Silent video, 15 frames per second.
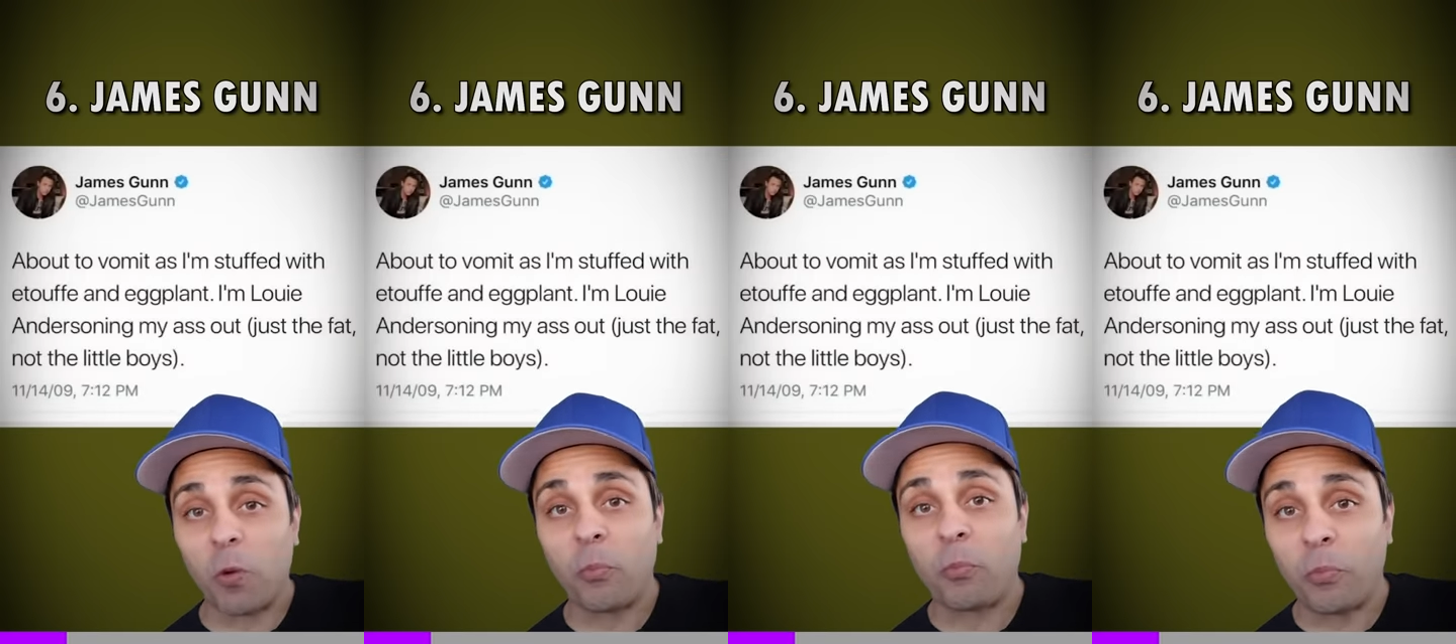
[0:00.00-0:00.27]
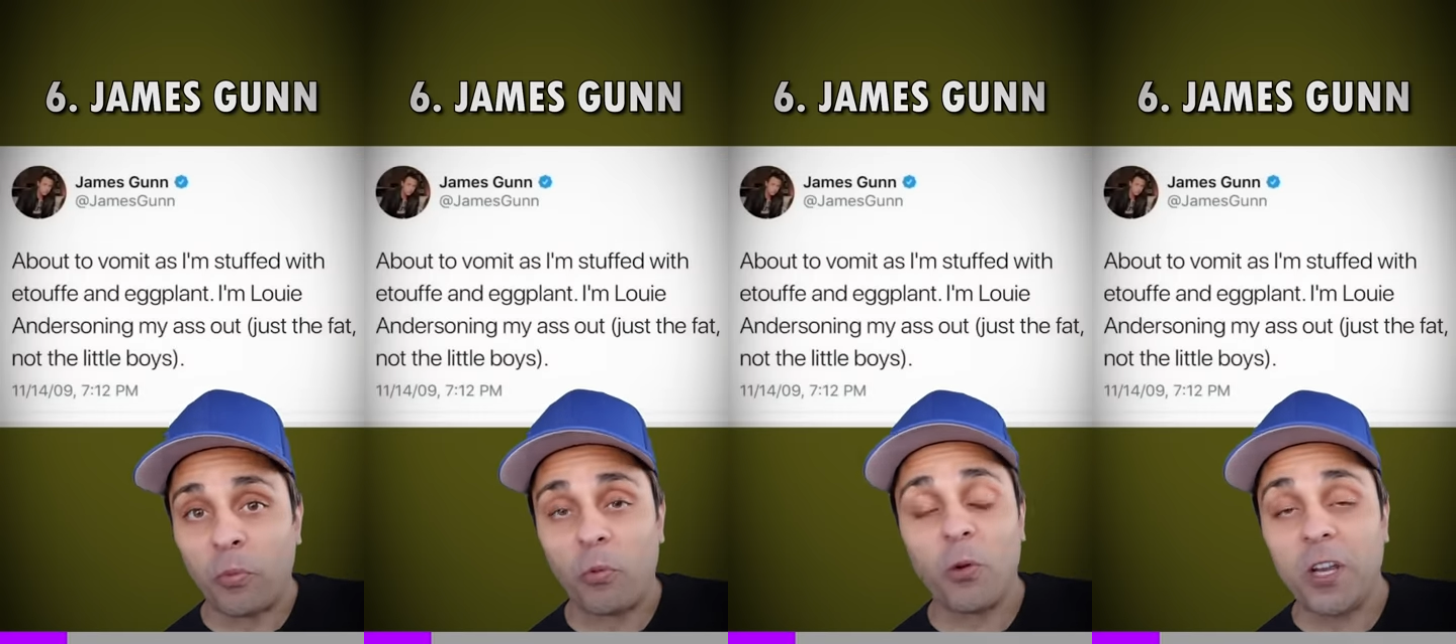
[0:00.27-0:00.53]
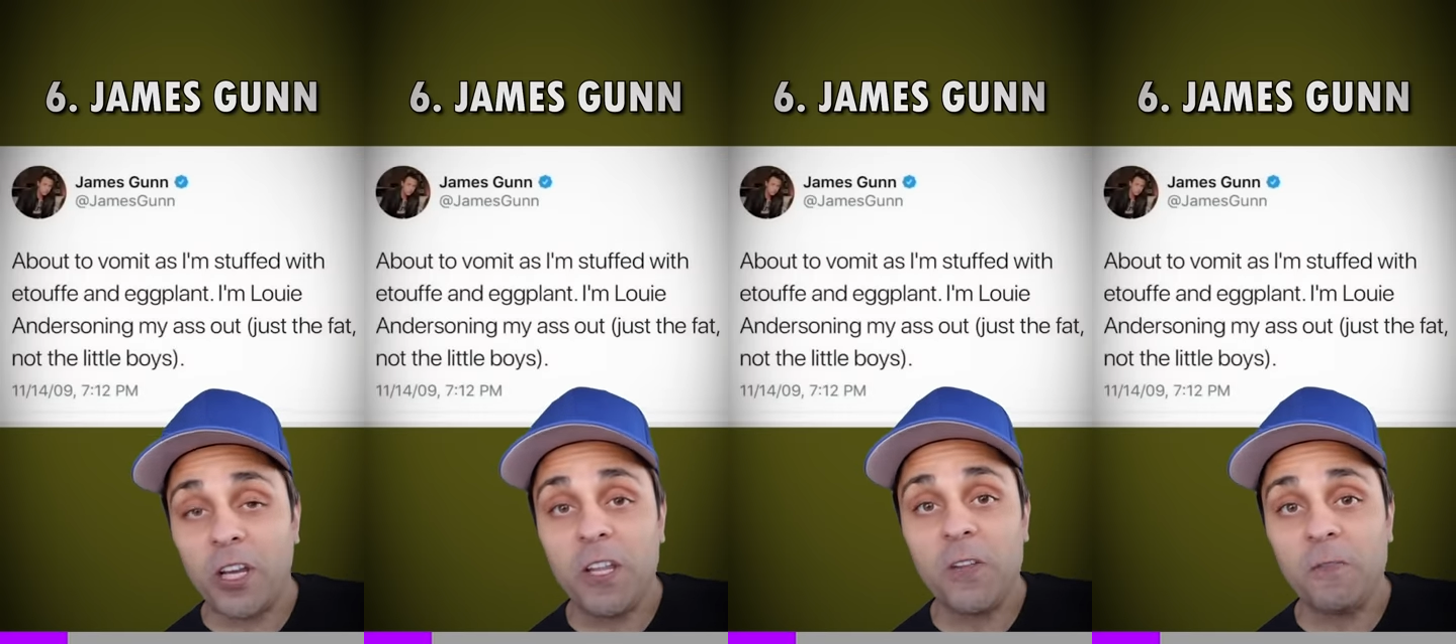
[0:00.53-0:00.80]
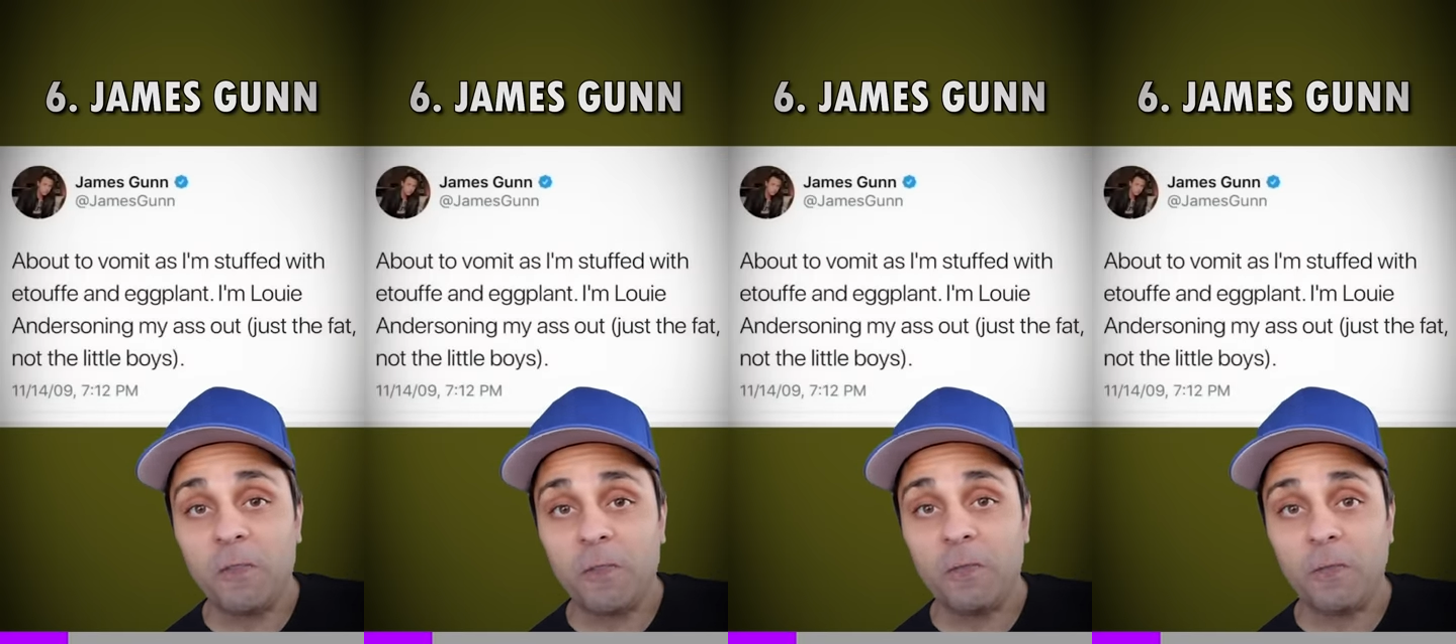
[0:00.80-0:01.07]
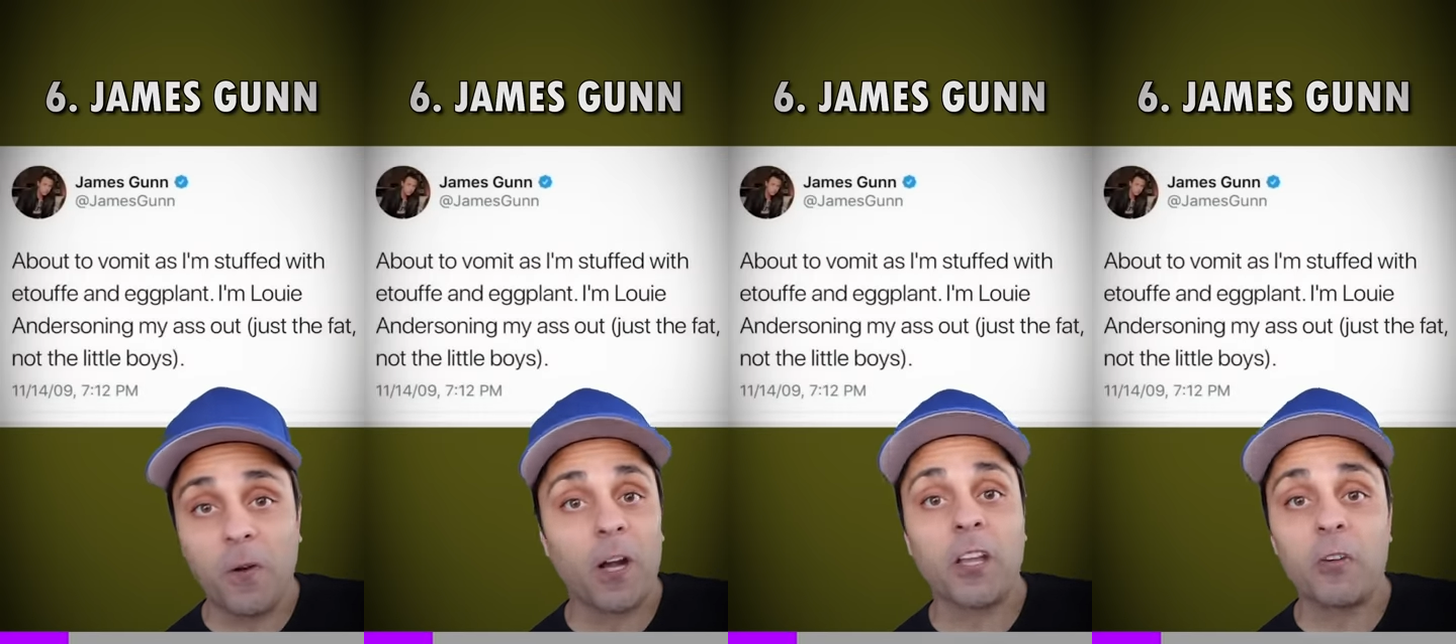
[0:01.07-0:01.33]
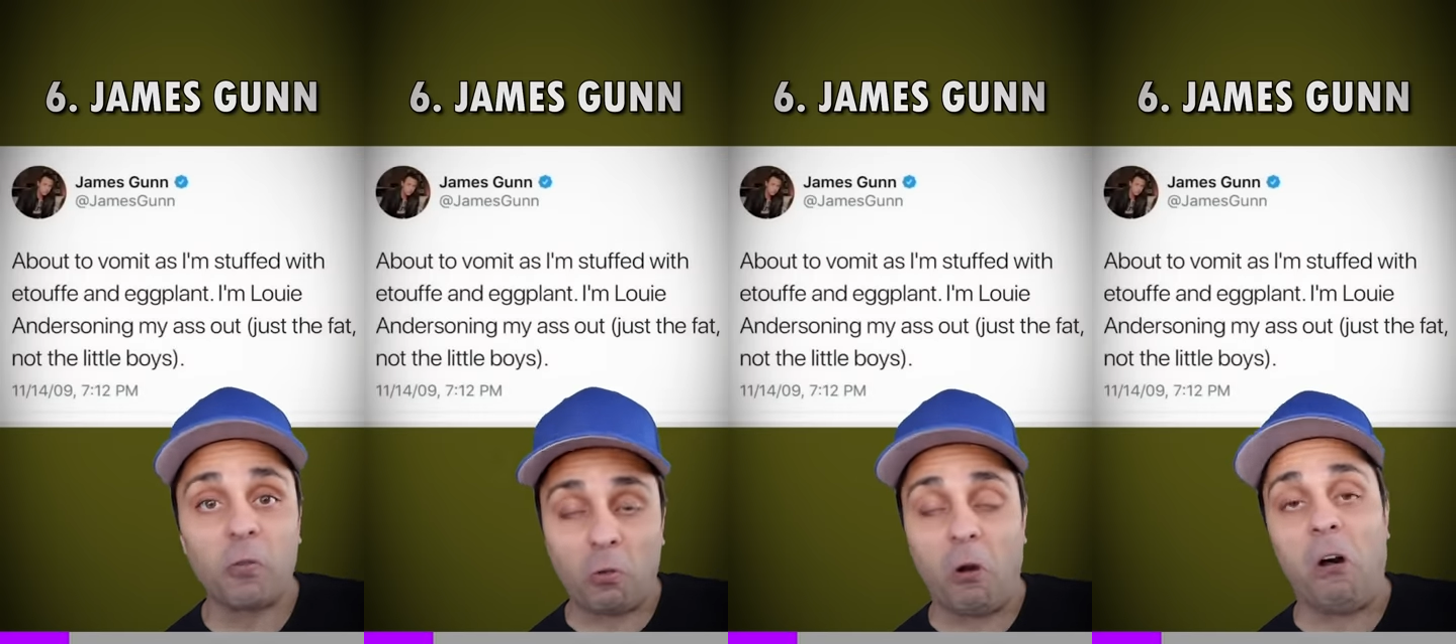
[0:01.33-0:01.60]
pretty
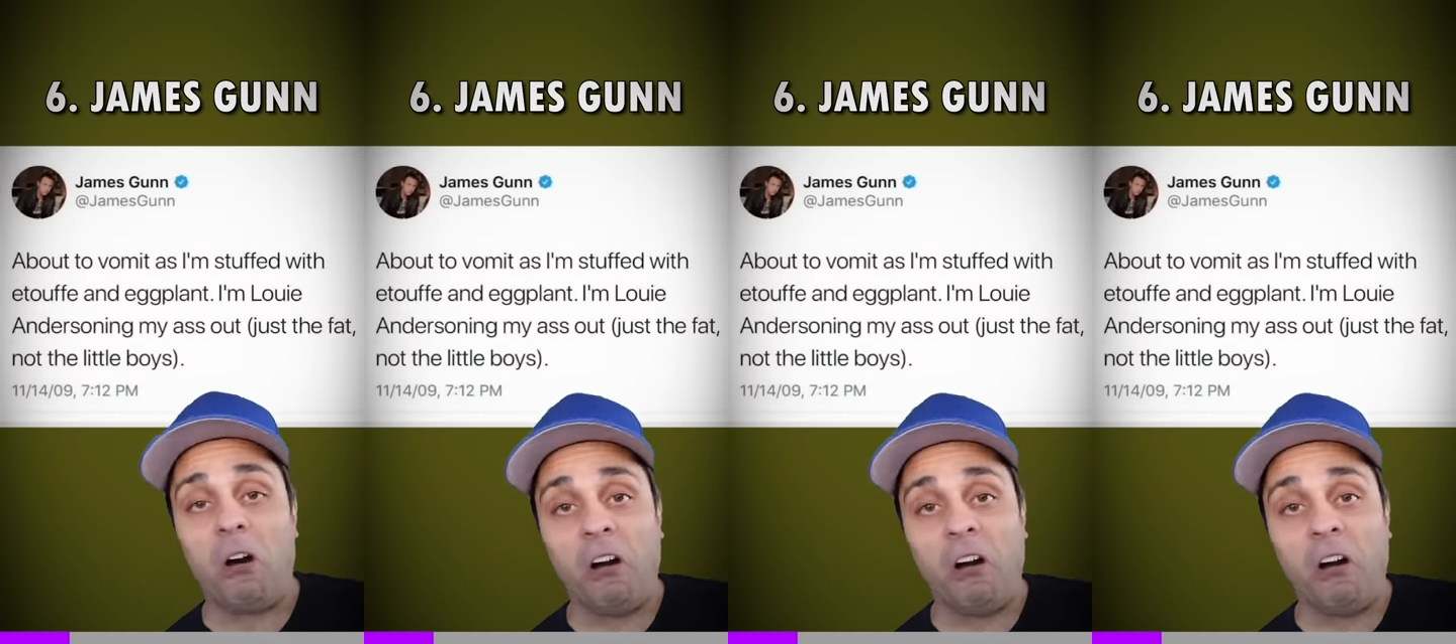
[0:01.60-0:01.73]
wrong.